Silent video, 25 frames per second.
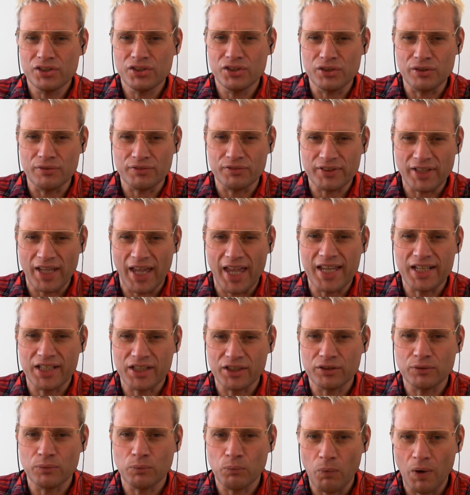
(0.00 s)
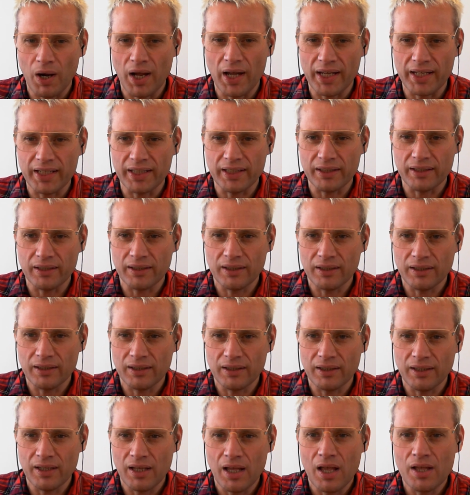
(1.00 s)
You've taken away
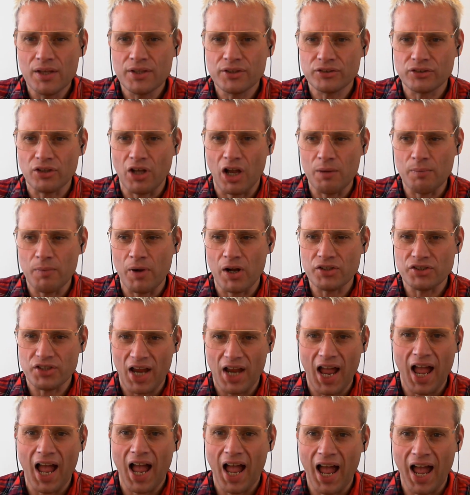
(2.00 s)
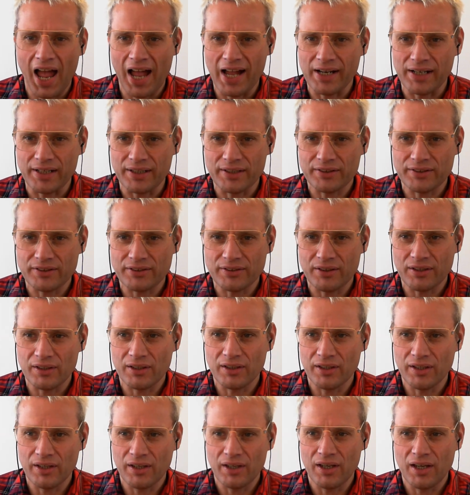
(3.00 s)
so much angst
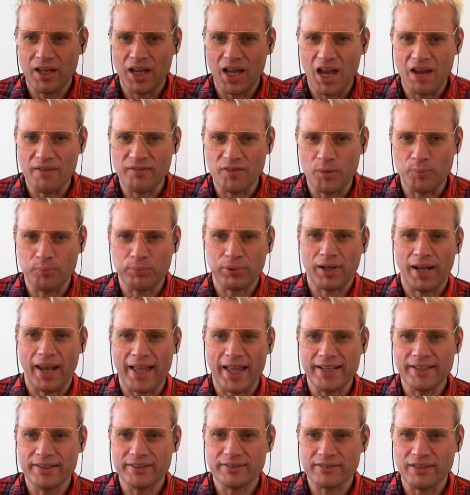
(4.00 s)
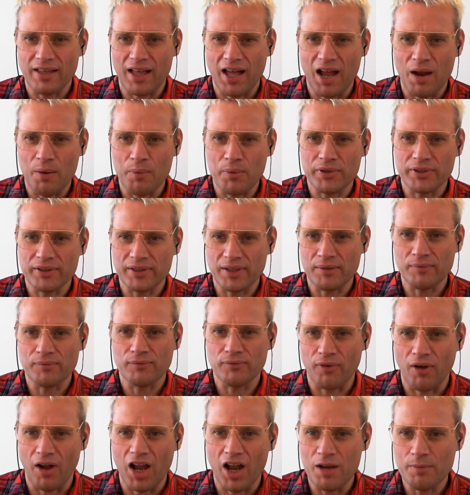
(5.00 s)
and replaced that with an
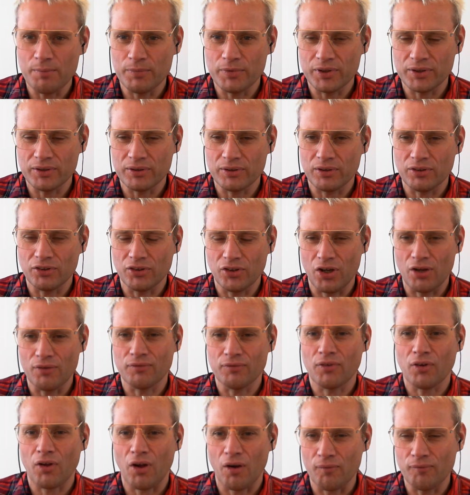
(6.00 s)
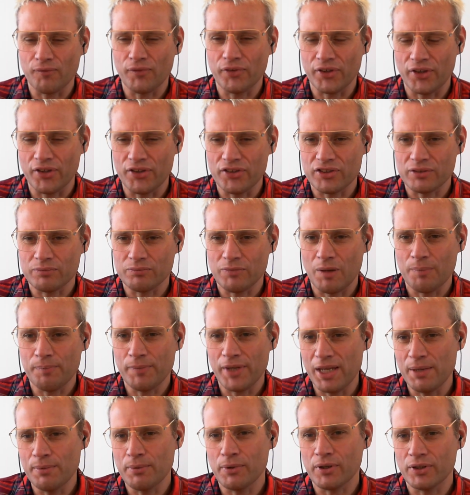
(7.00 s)
environment of confidence and where
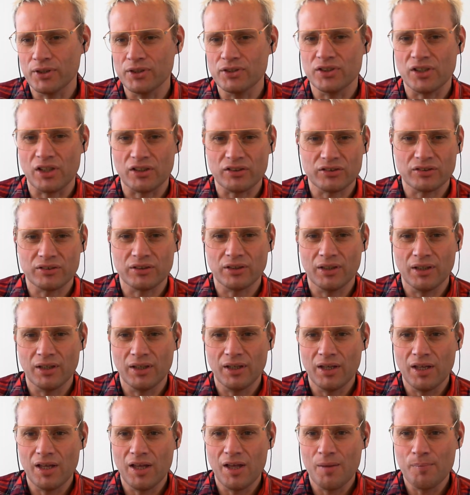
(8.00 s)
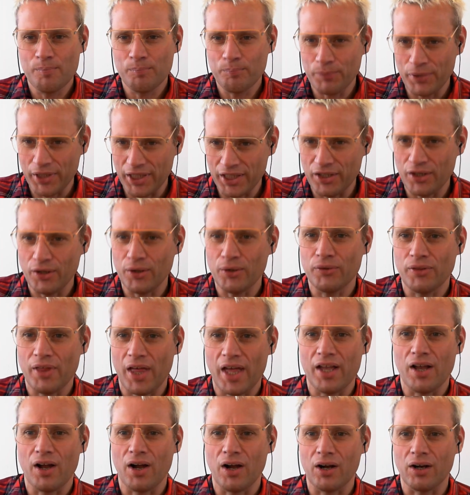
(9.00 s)
people can just be who
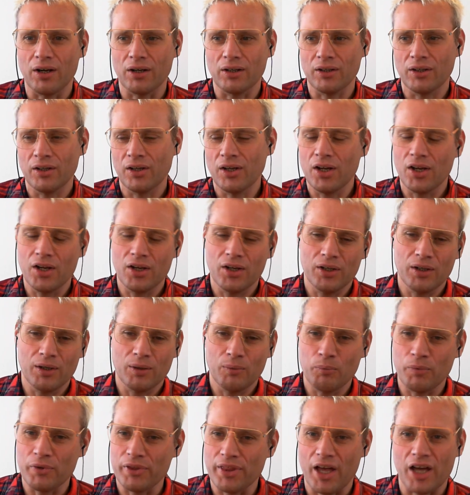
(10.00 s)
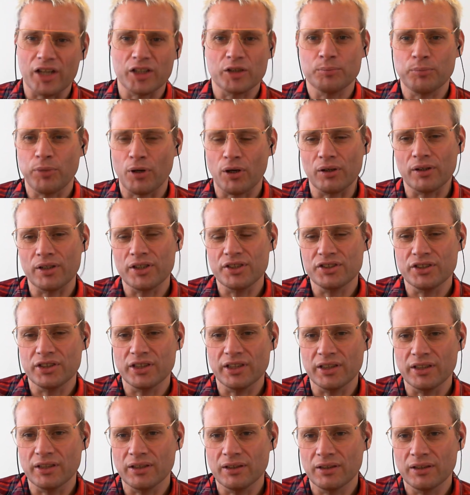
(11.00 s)
they are without
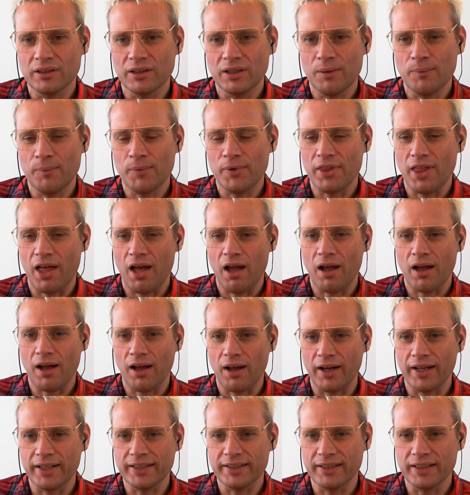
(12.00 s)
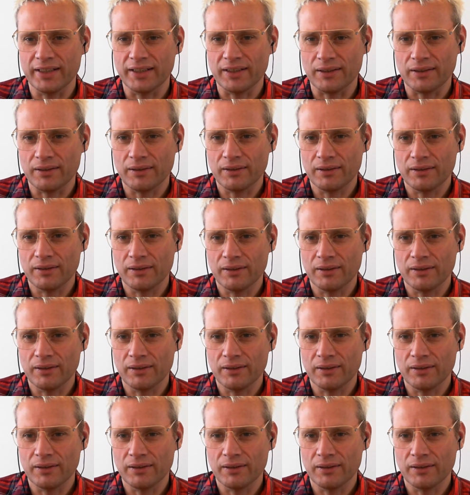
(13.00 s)
apology, without hiding.